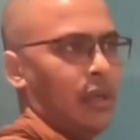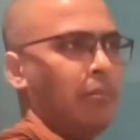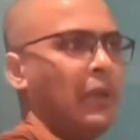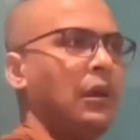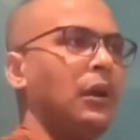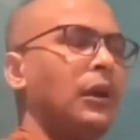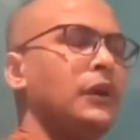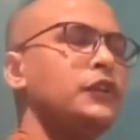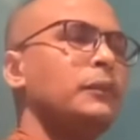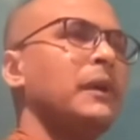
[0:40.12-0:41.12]

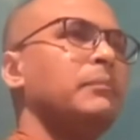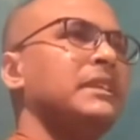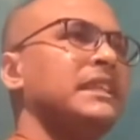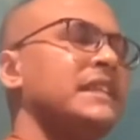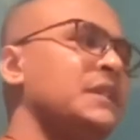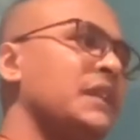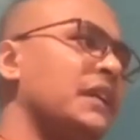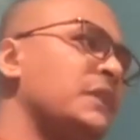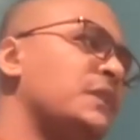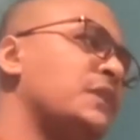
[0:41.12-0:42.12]
because of a
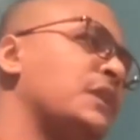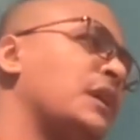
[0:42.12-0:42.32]
person's